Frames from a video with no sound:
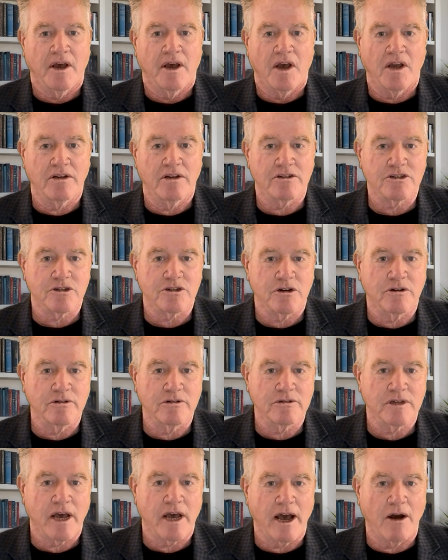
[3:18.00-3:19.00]
and
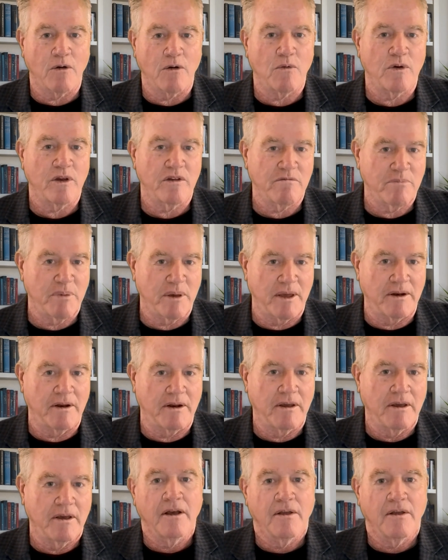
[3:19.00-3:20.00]
shows how we've been
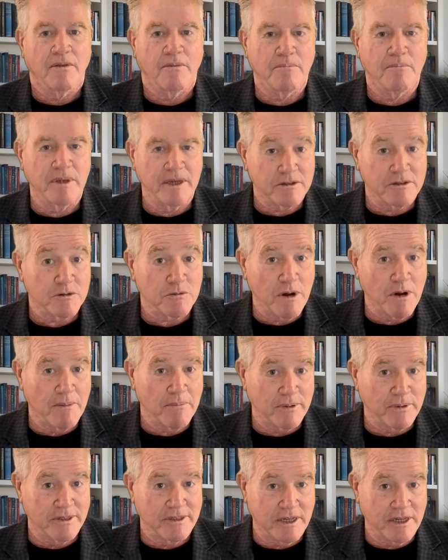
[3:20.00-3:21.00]

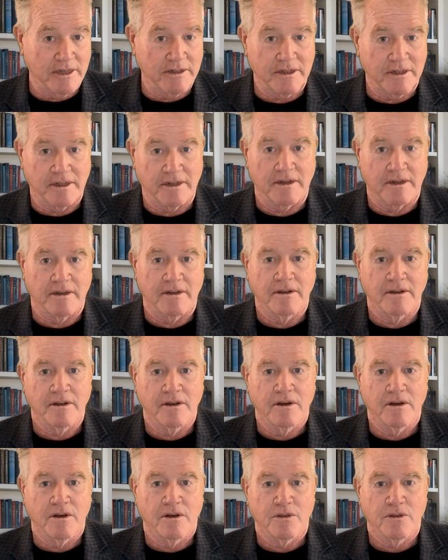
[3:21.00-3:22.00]
misrepresented.
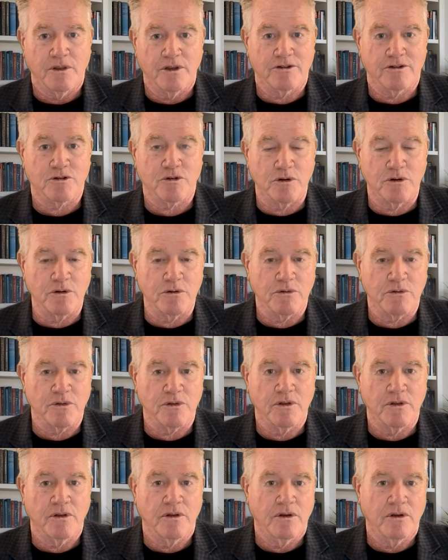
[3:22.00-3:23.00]
The
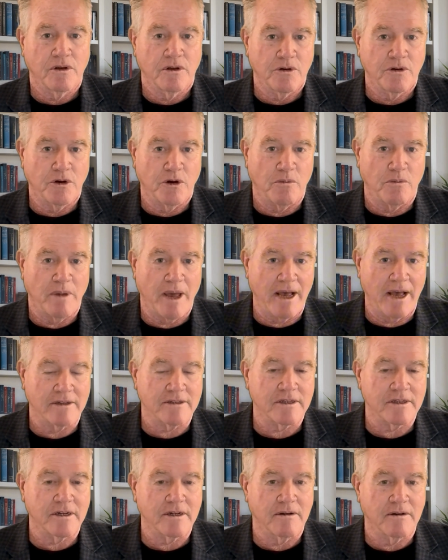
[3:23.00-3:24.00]
truth, no,
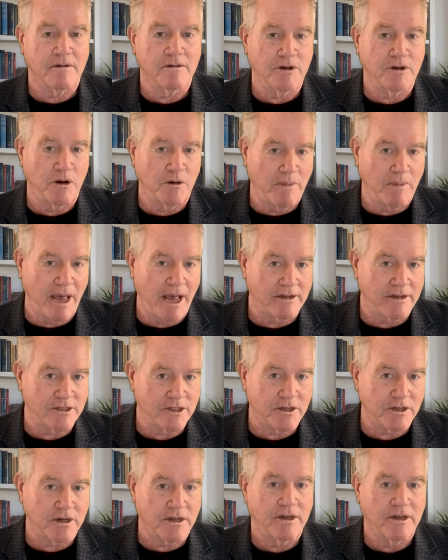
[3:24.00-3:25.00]
mass, no
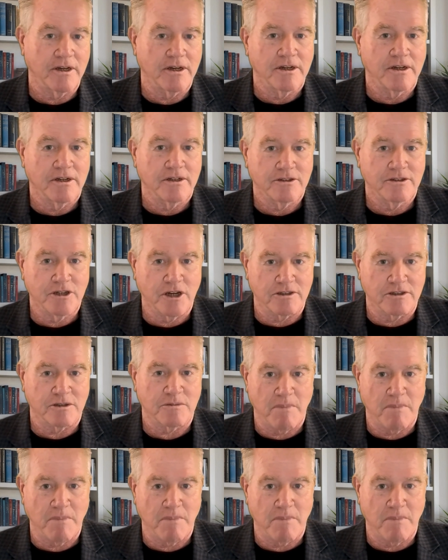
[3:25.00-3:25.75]
magic, just